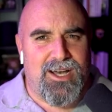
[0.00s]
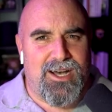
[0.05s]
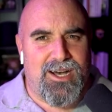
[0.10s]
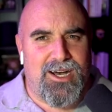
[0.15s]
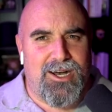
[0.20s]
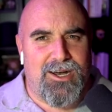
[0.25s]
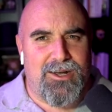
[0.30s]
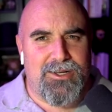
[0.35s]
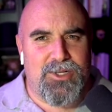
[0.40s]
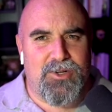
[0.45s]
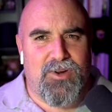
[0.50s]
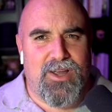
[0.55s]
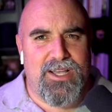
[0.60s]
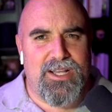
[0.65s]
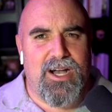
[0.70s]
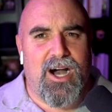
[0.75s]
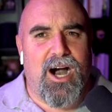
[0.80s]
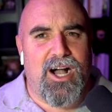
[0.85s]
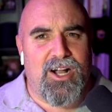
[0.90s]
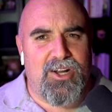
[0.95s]
Greg
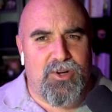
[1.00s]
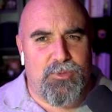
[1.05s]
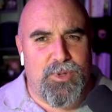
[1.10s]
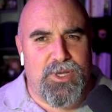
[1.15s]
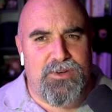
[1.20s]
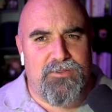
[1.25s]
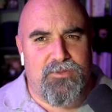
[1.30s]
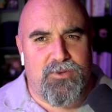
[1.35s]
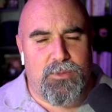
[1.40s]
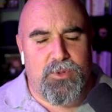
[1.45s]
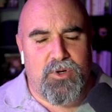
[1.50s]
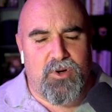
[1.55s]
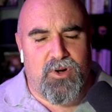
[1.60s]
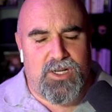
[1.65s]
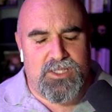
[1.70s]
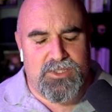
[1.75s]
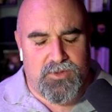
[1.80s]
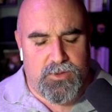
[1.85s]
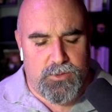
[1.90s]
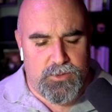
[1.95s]
Ackerman from
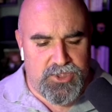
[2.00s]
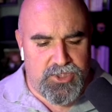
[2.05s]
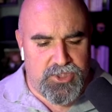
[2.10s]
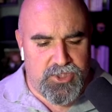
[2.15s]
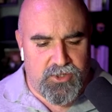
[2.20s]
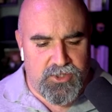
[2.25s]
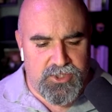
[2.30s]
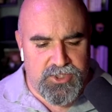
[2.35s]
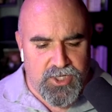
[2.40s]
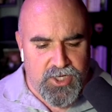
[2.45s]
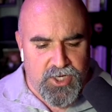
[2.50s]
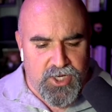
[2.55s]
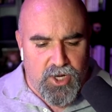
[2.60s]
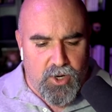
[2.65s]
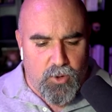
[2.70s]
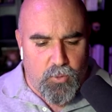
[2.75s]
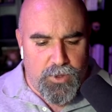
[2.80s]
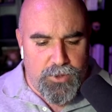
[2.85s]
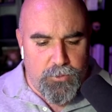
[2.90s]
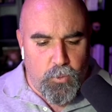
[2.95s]
Crossroads Church.
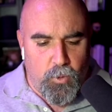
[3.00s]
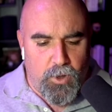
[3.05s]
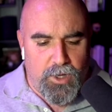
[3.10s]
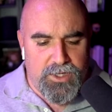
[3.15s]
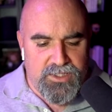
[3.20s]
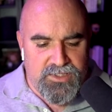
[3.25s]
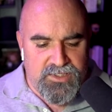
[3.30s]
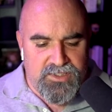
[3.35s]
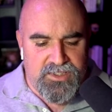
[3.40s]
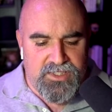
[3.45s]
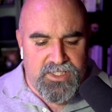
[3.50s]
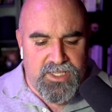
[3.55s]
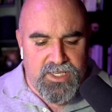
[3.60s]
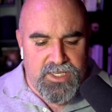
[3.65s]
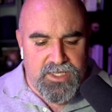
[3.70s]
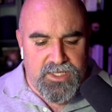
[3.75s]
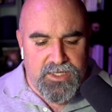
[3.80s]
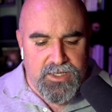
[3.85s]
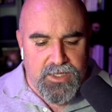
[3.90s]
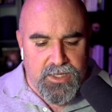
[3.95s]
We want to
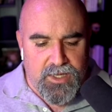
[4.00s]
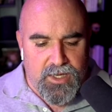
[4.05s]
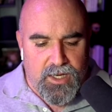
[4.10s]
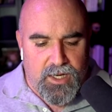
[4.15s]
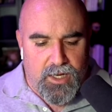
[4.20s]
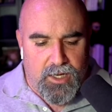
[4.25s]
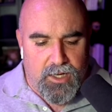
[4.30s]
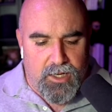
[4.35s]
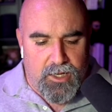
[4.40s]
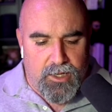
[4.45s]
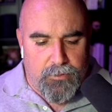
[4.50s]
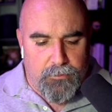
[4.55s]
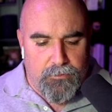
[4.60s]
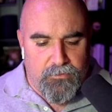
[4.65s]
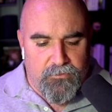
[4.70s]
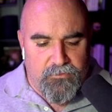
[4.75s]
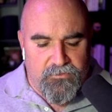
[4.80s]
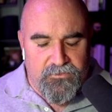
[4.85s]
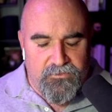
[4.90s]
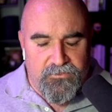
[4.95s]
see
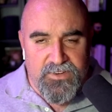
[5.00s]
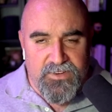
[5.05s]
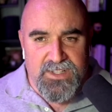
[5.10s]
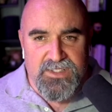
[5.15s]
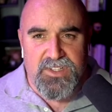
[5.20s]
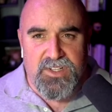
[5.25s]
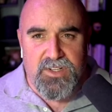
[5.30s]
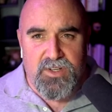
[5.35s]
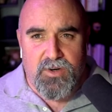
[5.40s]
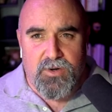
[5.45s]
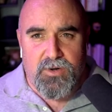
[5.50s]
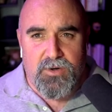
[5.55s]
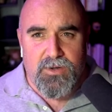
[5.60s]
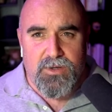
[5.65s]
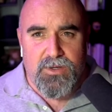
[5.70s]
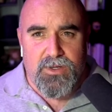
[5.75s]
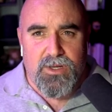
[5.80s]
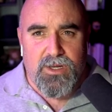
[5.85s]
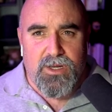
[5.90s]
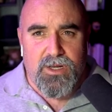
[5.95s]
physical
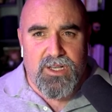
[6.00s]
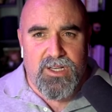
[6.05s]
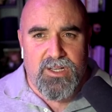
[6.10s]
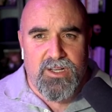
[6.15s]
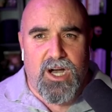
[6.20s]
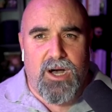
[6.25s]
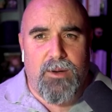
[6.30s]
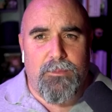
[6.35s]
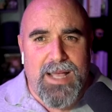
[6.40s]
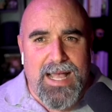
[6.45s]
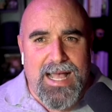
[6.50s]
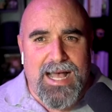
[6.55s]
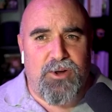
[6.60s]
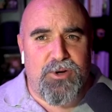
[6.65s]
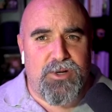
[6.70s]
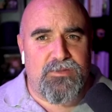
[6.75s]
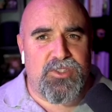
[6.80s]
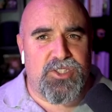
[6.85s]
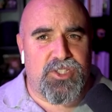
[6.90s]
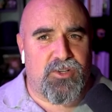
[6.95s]
come out of
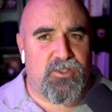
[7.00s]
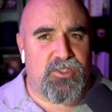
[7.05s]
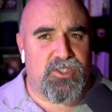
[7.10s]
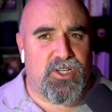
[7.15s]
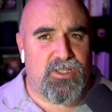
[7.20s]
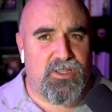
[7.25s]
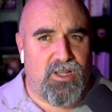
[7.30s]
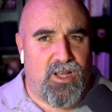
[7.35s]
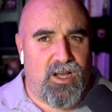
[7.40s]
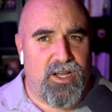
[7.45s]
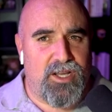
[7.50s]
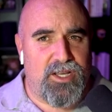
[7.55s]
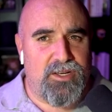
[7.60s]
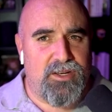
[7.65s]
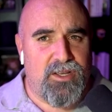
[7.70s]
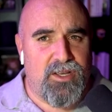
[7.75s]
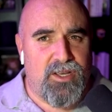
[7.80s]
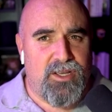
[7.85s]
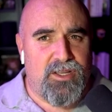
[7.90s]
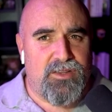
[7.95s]
church online.
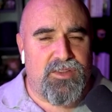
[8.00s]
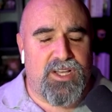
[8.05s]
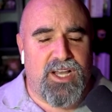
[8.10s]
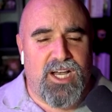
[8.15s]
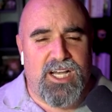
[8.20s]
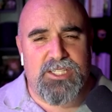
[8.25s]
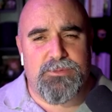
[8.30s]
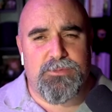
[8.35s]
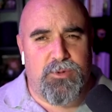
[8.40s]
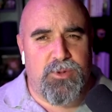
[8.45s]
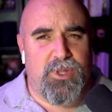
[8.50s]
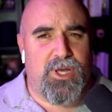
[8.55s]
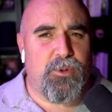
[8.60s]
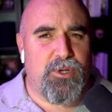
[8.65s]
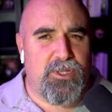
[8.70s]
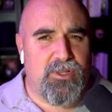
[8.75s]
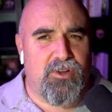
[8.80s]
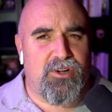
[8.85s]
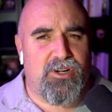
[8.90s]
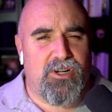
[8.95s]
The gospel that we
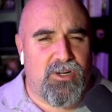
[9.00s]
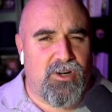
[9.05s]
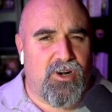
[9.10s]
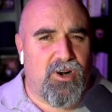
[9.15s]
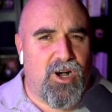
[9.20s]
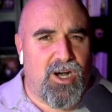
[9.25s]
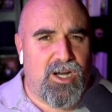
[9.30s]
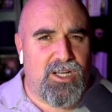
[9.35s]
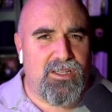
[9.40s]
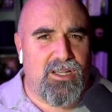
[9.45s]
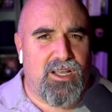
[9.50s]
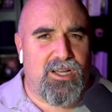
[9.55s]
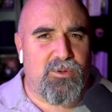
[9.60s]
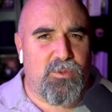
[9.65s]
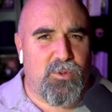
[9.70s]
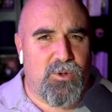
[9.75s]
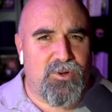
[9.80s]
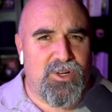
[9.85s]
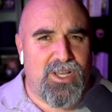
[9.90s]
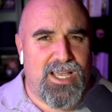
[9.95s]
learn in our online
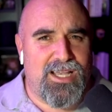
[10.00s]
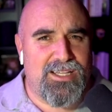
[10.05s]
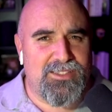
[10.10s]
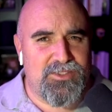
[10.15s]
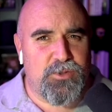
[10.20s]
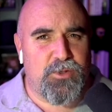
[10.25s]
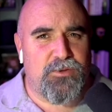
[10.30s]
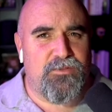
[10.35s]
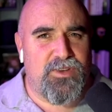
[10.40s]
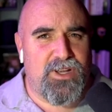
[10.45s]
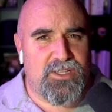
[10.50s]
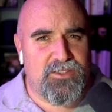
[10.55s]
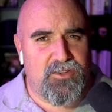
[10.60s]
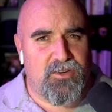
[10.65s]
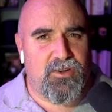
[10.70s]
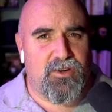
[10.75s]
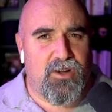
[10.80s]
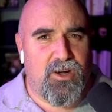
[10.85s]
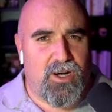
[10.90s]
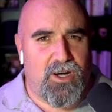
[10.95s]
world has to affect our
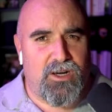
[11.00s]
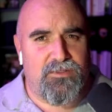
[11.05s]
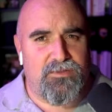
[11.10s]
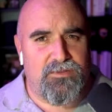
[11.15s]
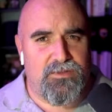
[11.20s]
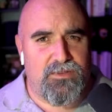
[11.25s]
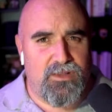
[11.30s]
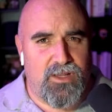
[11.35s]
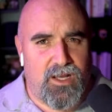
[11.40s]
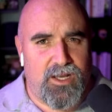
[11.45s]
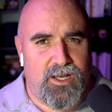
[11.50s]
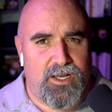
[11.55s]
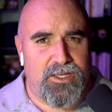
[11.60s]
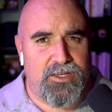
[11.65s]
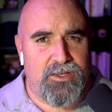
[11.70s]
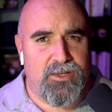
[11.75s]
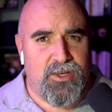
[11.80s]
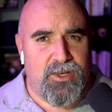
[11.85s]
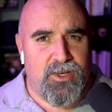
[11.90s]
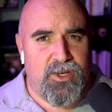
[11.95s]
offline
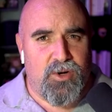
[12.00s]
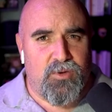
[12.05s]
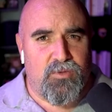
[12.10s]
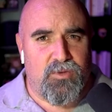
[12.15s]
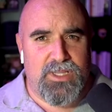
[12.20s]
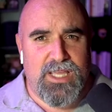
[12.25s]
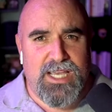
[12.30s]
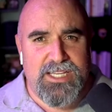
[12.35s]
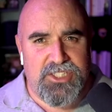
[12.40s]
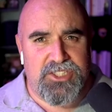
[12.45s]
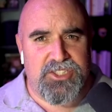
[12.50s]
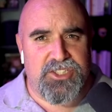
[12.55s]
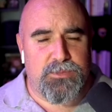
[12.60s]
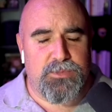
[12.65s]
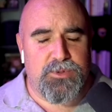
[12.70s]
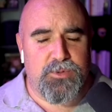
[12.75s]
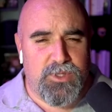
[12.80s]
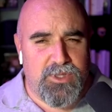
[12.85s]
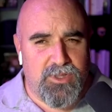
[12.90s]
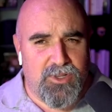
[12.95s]
relationships.
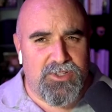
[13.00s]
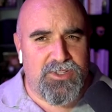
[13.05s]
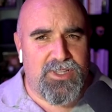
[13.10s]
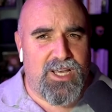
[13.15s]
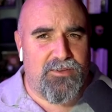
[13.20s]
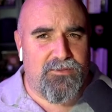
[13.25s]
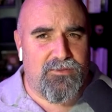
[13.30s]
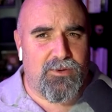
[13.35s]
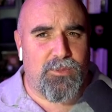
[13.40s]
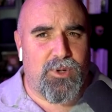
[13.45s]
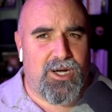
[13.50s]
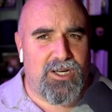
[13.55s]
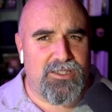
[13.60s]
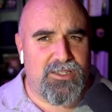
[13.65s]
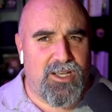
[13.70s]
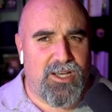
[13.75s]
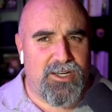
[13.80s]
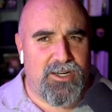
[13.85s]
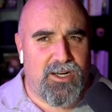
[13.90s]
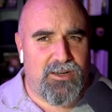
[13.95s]
We learned that from
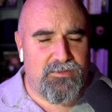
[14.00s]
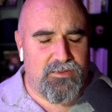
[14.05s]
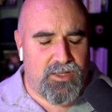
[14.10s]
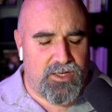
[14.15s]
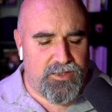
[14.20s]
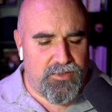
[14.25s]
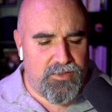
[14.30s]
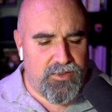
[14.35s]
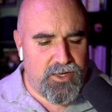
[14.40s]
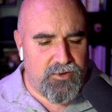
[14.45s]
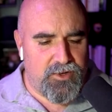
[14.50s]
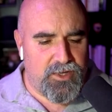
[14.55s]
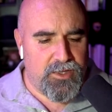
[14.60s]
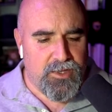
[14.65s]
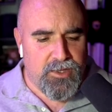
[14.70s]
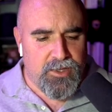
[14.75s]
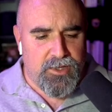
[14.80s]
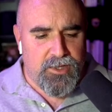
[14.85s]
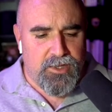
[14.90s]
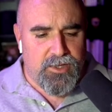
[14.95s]
online offline theory.
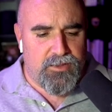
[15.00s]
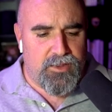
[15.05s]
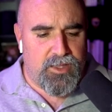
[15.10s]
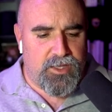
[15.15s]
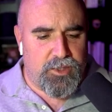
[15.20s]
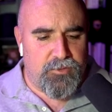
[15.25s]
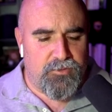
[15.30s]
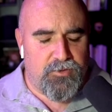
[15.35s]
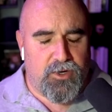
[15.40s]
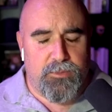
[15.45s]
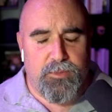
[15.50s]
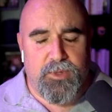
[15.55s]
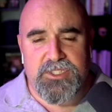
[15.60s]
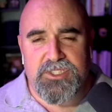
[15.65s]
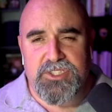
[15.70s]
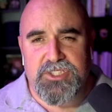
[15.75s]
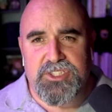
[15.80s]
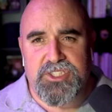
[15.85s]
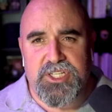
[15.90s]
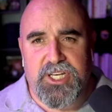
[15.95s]
Thank you very much,
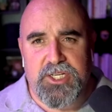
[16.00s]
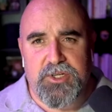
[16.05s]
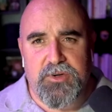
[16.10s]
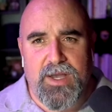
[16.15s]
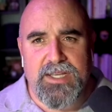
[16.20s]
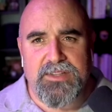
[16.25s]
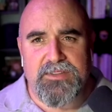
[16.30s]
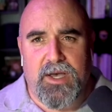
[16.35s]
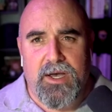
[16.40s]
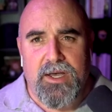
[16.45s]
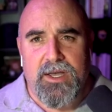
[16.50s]
Jay Cranda.